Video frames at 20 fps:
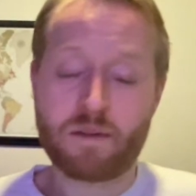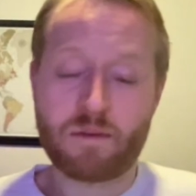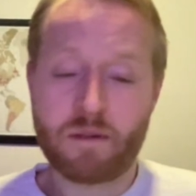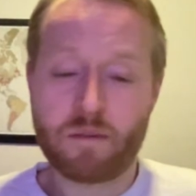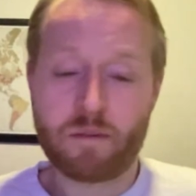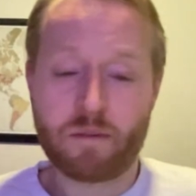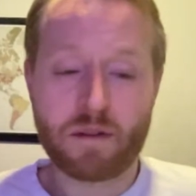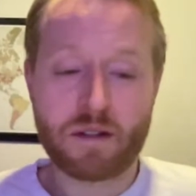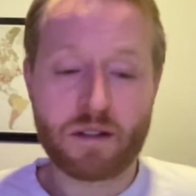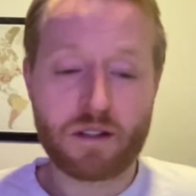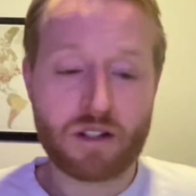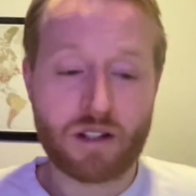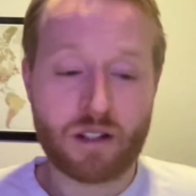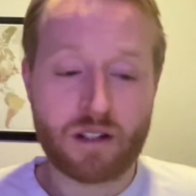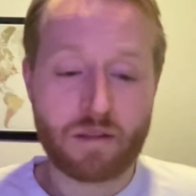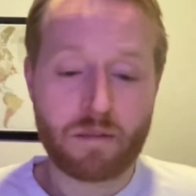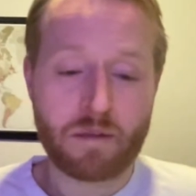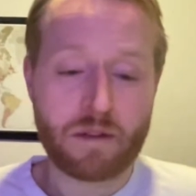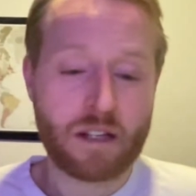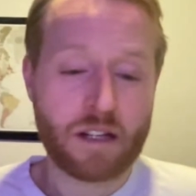We're in position
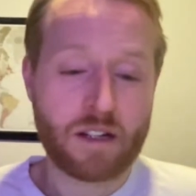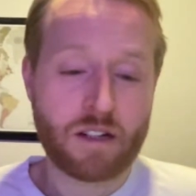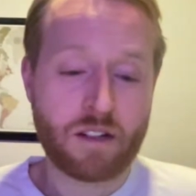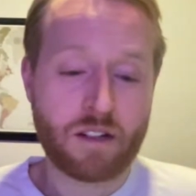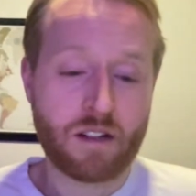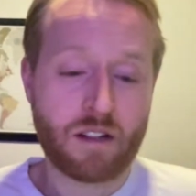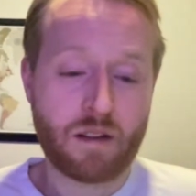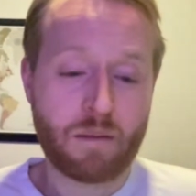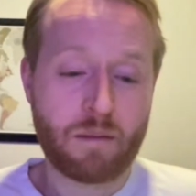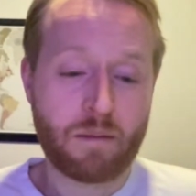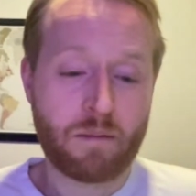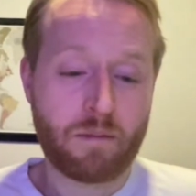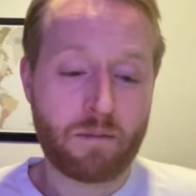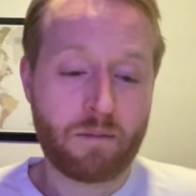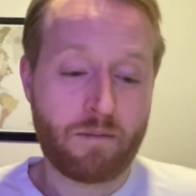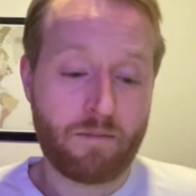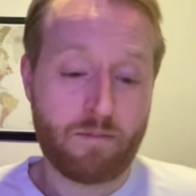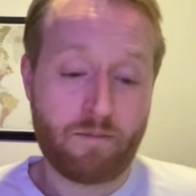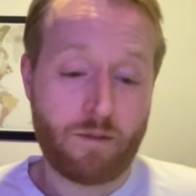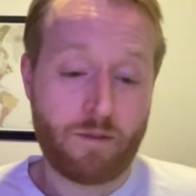to potentially
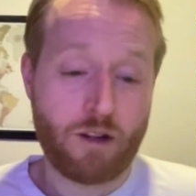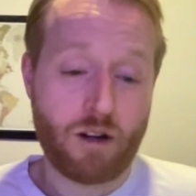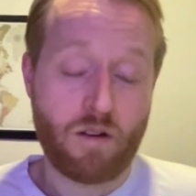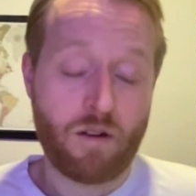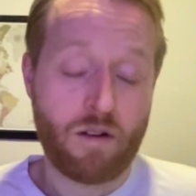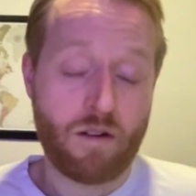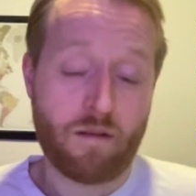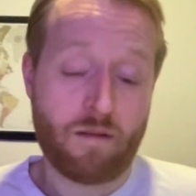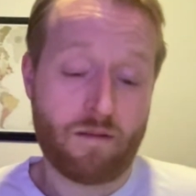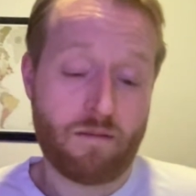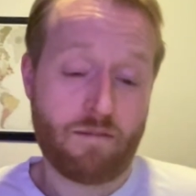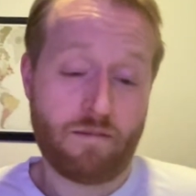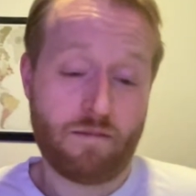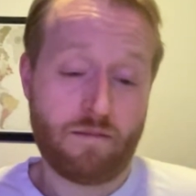go